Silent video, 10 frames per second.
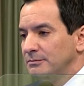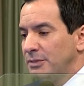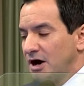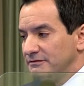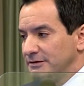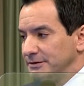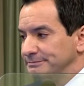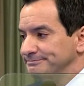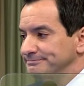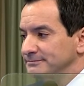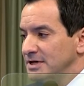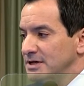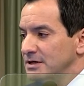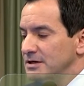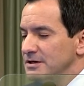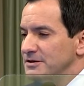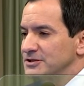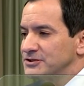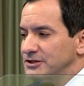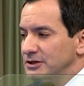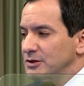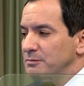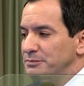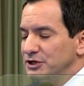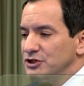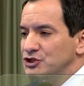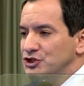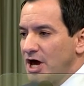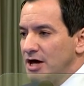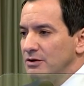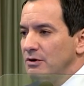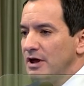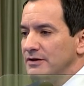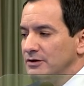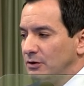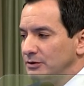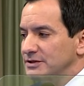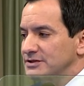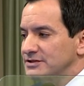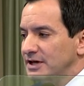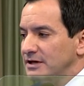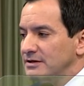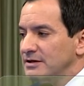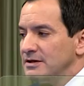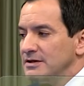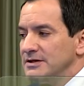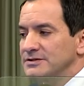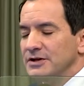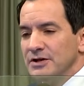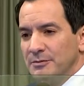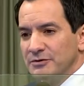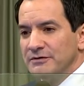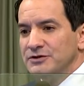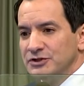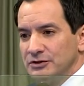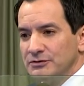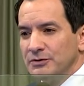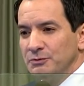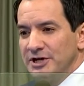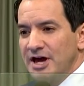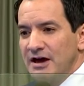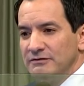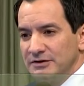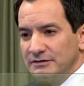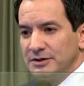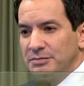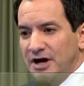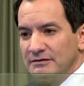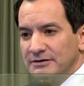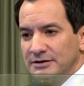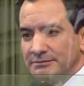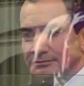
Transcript: Poverty. The single biggest shadow on the Golden State is the number of children we have living in poverty.